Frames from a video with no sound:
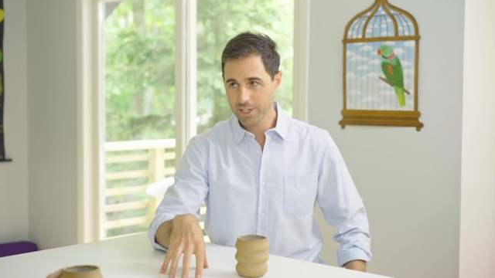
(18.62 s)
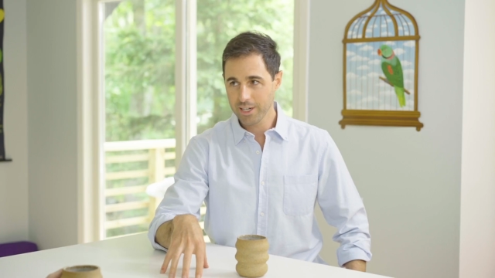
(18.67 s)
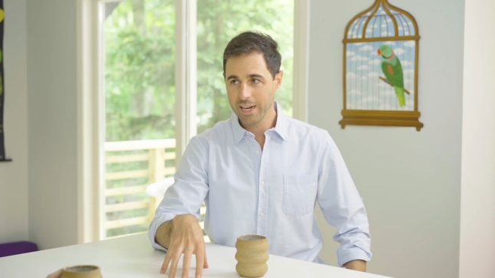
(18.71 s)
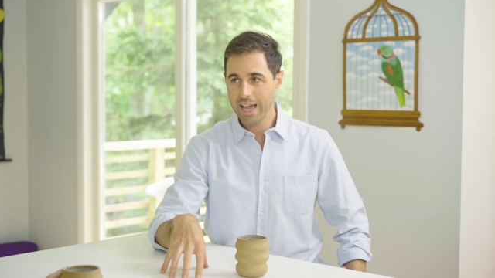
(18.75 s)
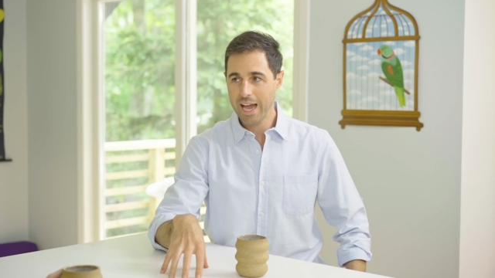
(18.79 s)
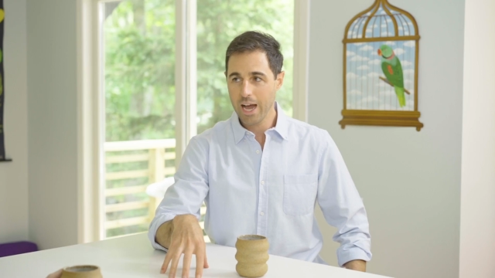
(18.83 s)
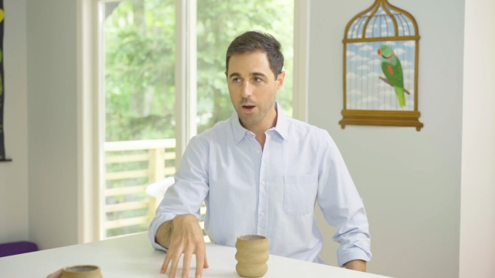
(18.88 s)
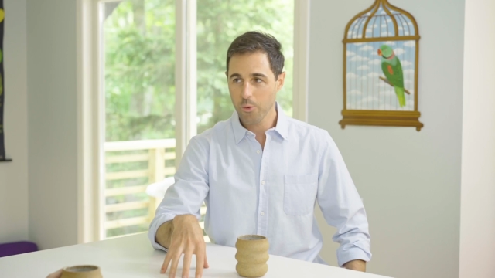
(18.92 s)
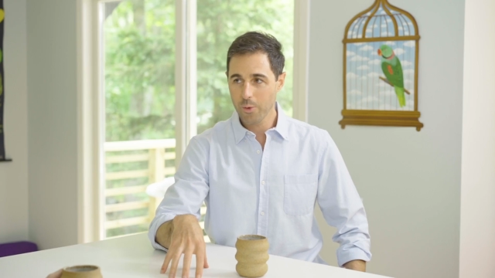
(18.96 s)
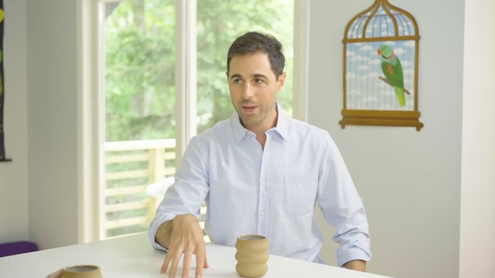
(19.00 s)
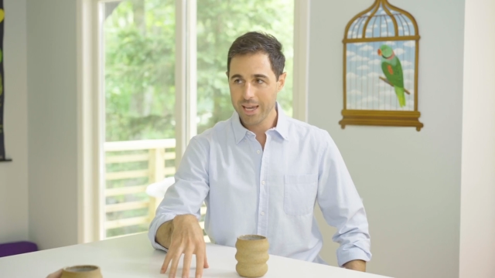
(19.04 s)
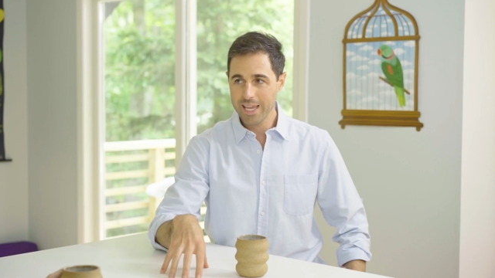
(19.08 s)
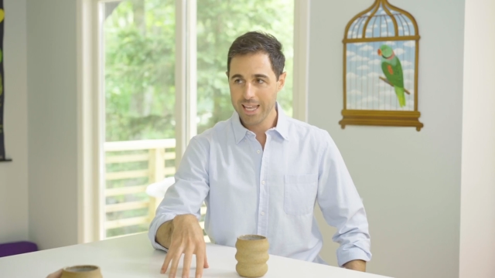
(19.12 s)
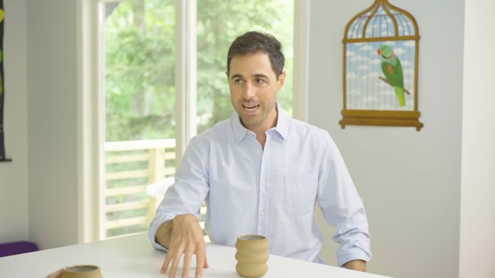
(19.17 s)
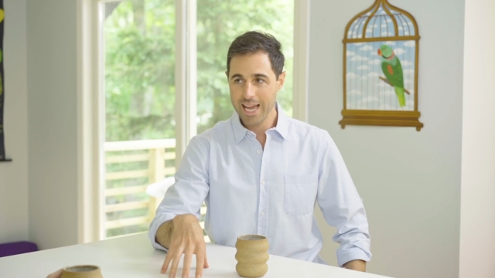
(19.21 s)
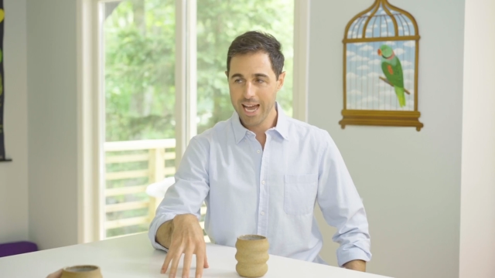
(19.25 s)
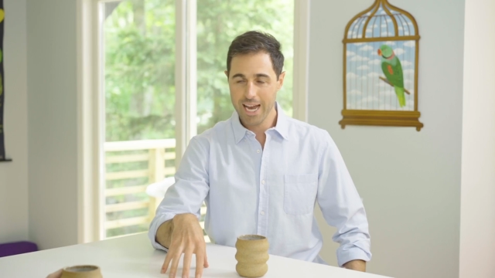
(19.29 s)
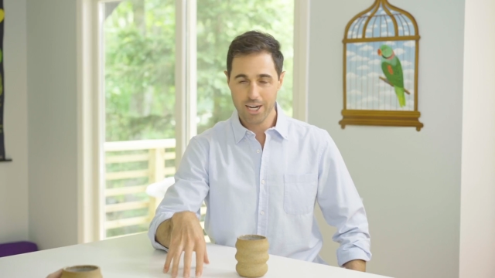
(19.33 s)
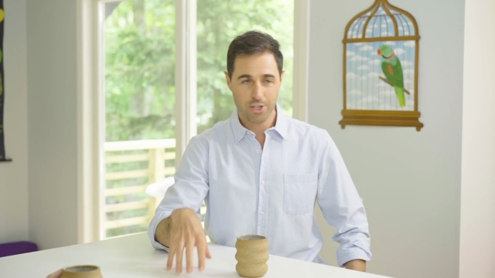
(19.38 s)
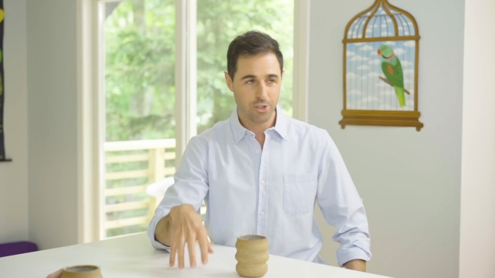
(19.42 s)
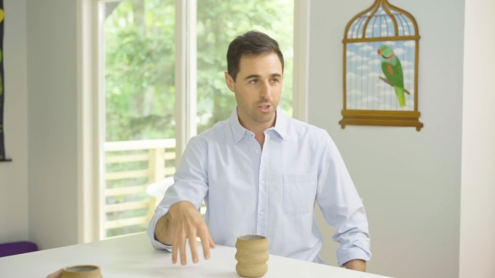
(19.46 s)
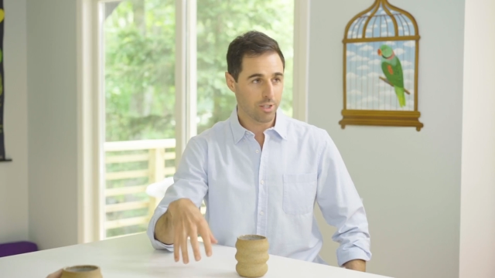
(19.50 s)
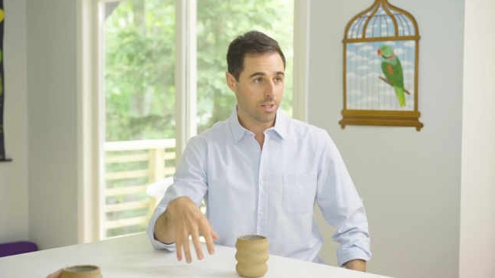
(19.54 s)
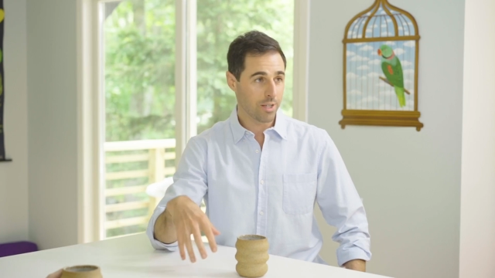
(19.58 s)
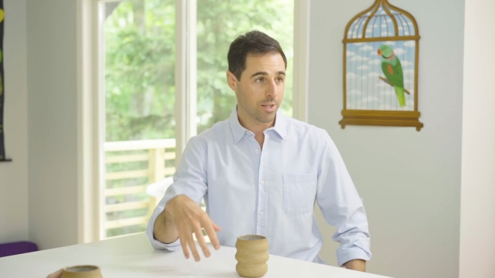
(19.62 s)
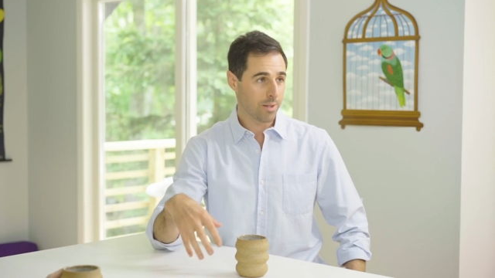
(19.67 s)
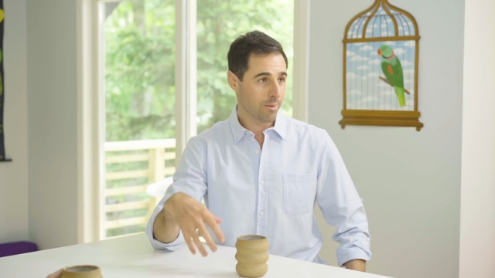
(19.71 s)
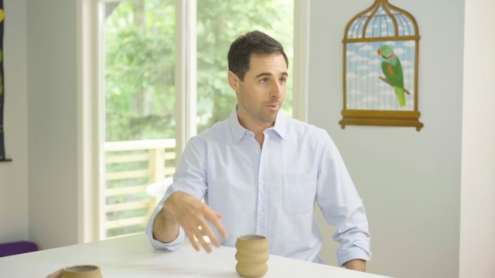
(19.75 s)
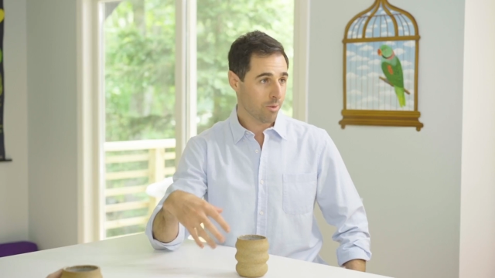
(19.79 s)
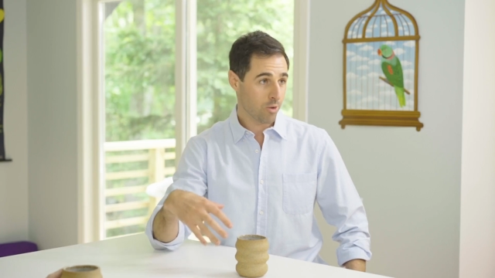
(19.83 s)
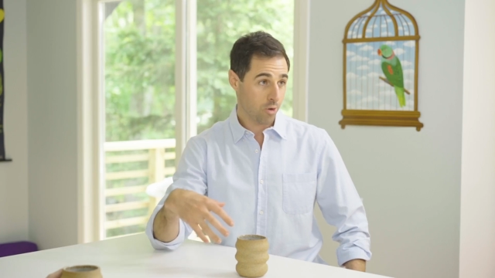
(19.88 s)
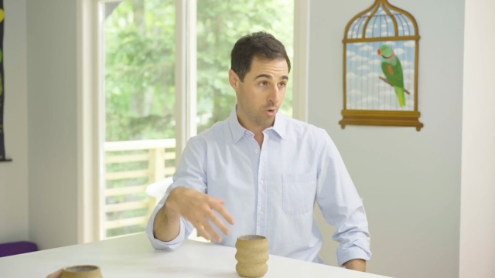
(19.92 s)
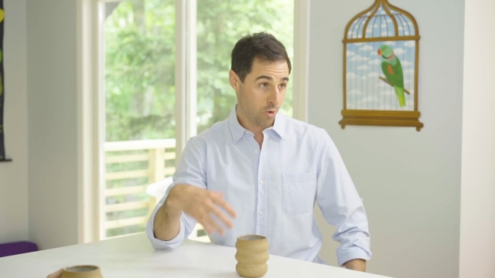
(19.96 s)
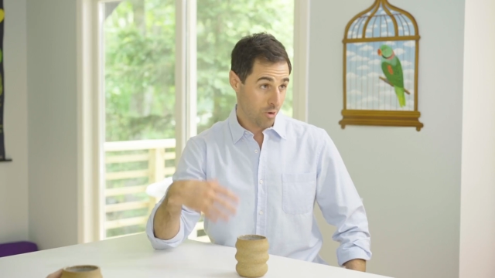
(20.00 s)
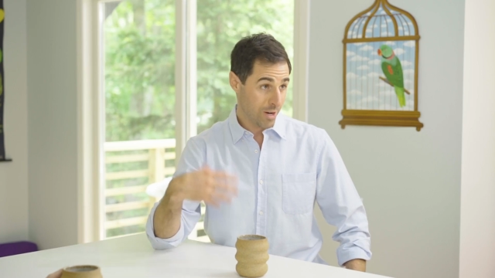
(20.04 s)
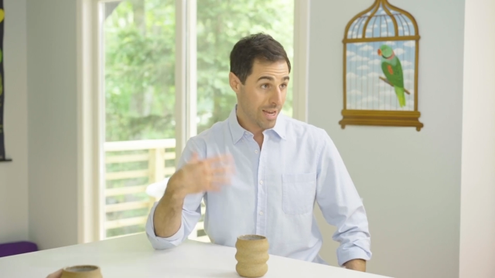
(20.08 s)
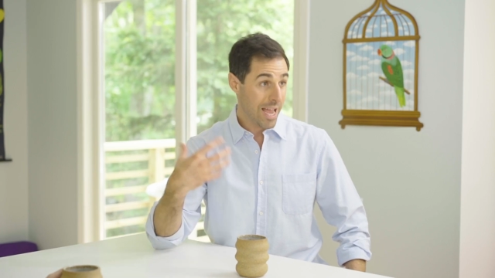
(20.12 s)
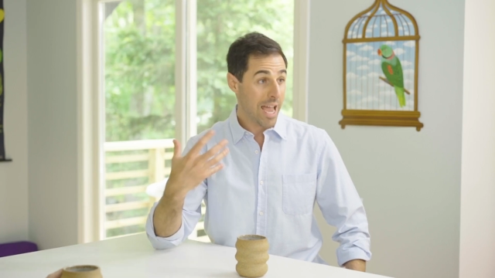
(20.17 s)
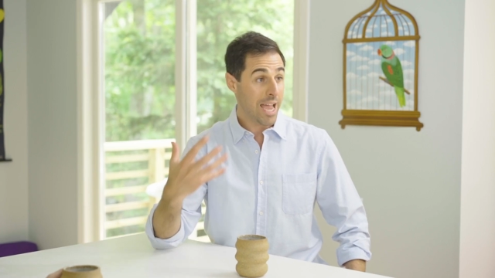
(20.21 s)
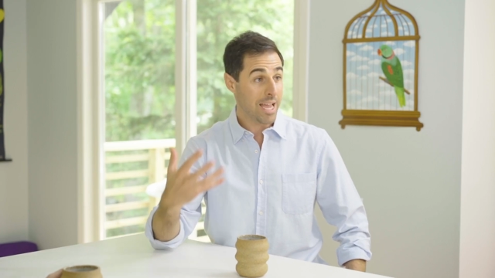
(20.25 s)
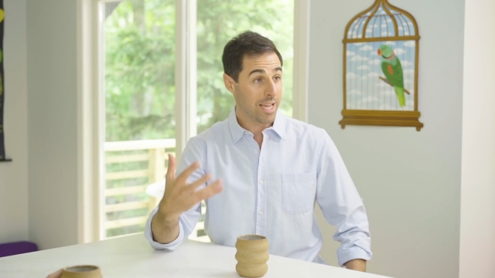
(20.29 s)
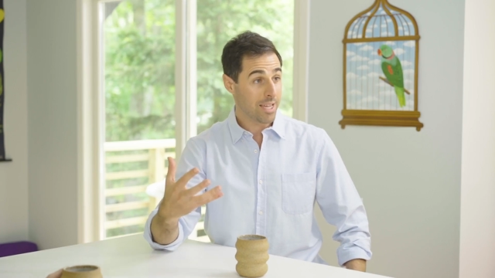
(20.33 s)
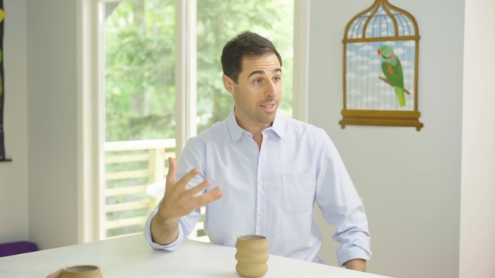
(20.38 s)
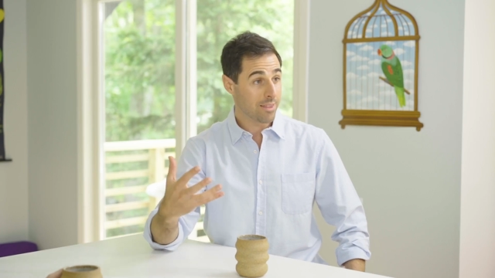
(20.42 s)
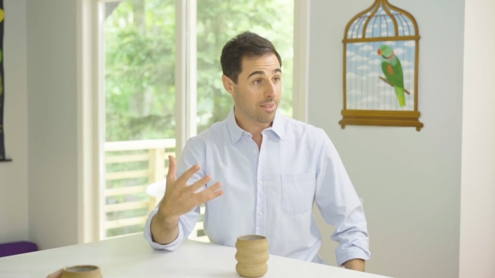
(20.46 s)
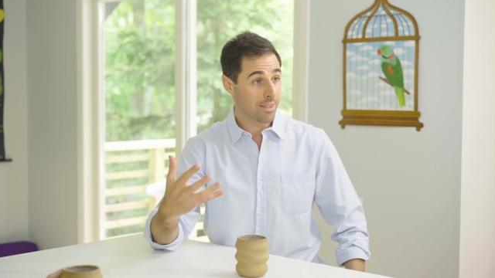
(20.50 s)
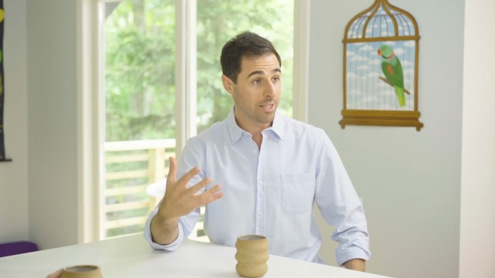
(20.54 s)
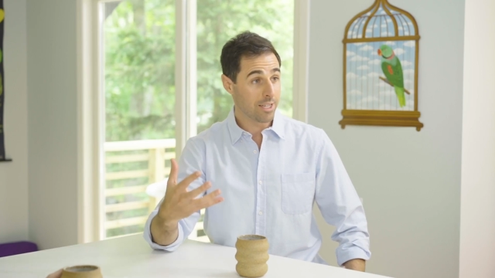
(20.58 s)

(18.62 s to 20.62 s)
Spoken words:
and how we can actually create